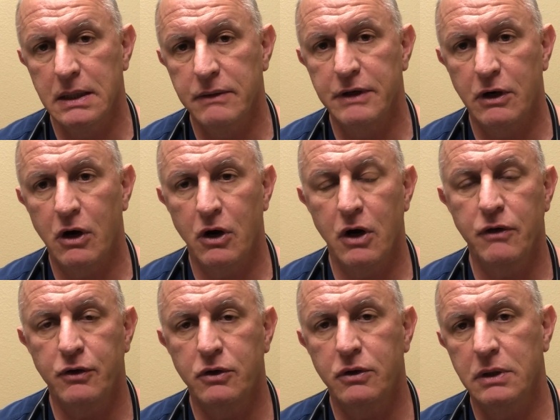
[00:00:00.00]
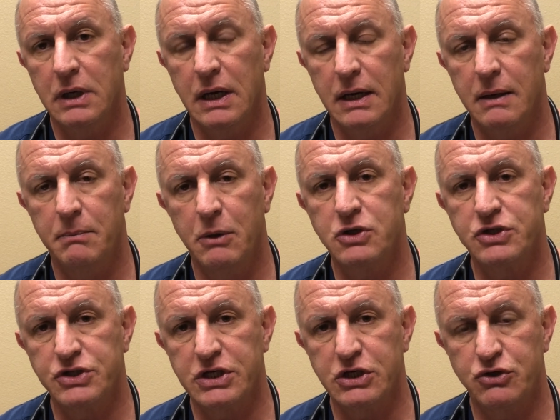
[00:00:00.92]
There are other
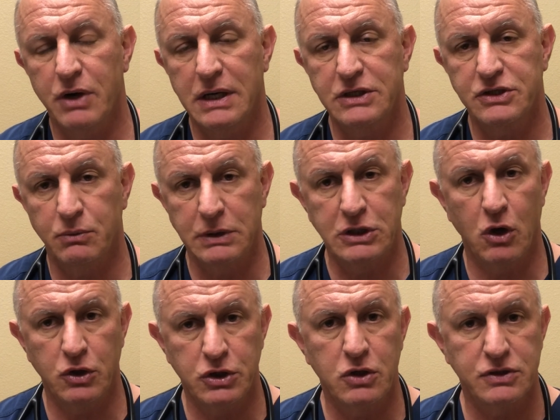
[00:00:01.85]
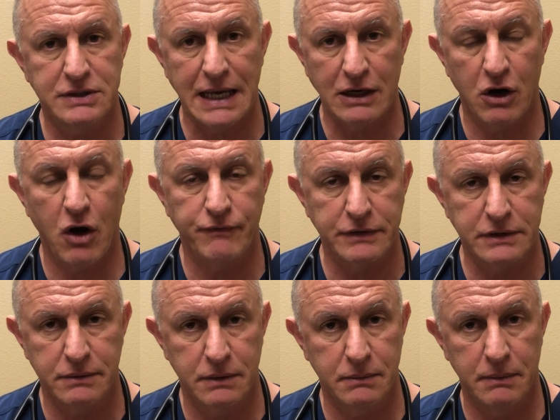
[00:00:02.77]
emergency drugs that we don't use that often,